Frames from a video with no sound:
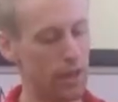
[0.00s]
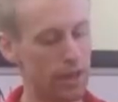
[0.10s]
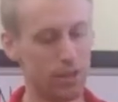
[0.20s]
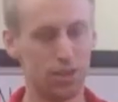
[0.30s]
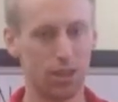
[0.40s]

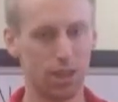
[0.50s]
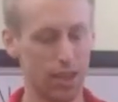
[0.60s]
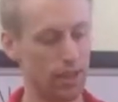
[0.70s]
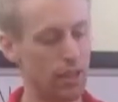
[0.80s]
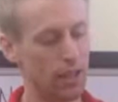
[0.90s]
Here's the
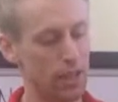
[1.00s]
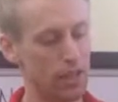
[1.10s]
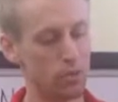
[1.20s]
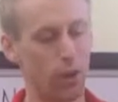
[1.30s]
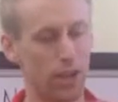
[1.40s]
thing,
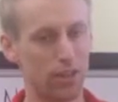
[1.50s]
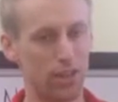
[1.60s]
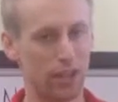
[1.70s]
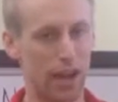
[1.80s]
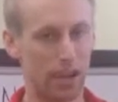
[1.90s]
is why you
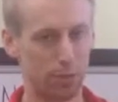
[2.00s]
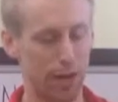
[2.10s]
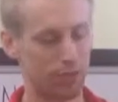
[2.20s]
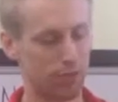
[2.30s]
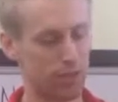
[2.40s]
need a
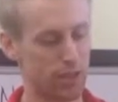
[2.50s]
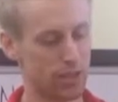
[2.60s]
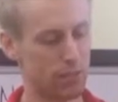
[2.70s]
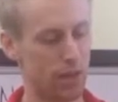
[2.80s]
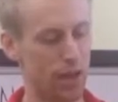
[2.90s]
chiropractor to fix
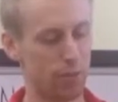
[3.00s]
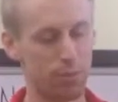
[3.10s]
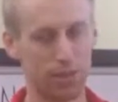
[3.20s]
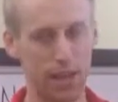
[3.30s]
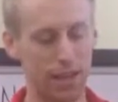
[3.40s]
this
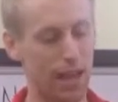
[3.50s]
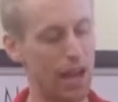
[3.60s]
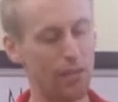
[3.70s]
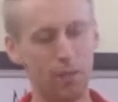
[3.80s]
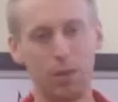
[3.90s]
problem is that
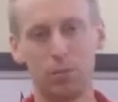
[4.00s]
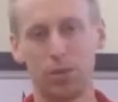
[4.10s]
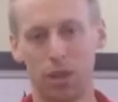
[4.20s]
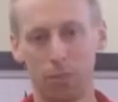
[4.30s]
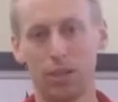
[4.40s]
I've had people
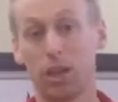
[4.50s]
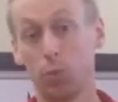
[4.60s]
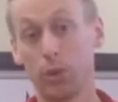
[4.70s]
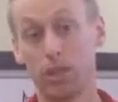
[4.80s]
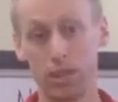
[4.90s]
come in here
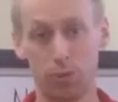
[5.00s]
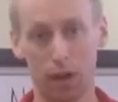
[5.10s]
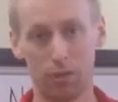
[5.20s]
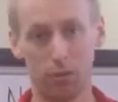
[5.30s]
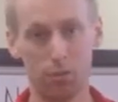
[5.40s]
with these
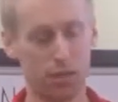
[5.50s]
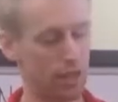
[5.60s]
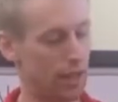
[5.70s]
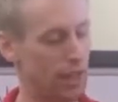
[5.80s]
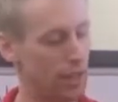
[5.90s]
problems,
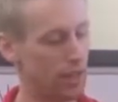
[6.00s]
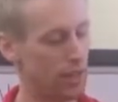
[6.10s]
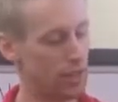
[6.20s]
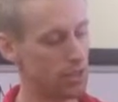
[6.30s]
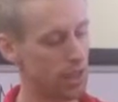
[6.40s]
and they
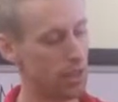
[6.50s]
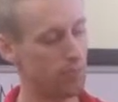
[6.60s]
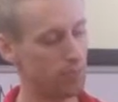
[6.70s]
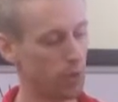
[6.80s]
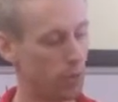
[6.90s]
say,